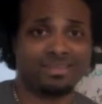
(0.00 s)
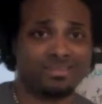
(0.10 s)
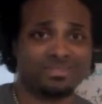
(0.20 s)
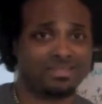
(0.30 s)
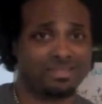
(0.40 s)
She
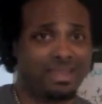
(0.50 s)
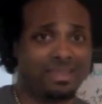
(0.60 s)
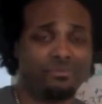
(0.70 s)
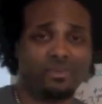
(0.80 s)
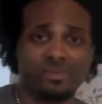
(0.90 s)
was just like, I
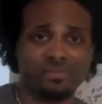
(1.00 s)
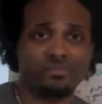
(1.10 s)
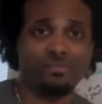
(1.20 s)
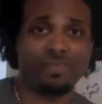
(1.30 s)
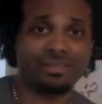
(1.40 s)
didn't want to put
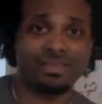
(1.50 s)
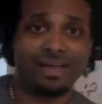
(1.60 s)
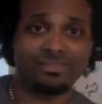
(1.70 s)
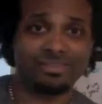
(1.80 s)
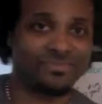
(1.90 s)
my belly
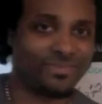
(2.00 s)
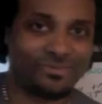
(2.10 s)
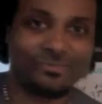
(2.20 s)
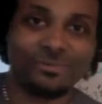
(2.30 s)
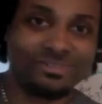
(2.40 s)
out there for
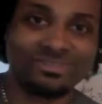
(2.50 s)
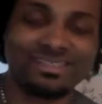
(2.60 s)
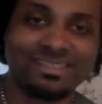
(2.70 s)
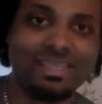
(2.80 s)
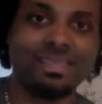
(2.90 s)
the world to
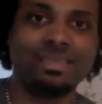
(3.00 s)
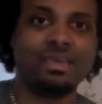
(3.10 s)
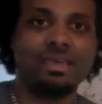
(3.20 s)
see.